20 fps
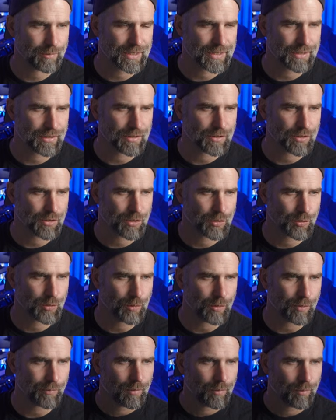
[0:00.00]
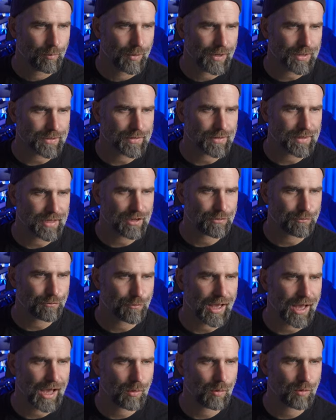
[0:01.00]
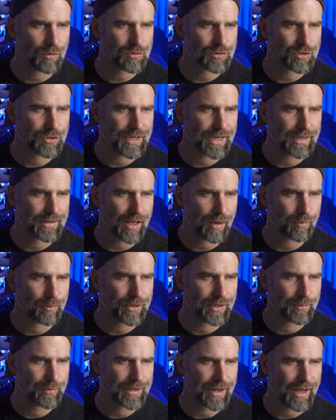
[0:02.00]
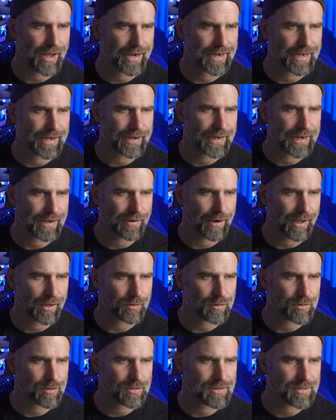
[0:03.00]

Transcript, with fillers: be cool. But if I want to get up a little bit higher here now,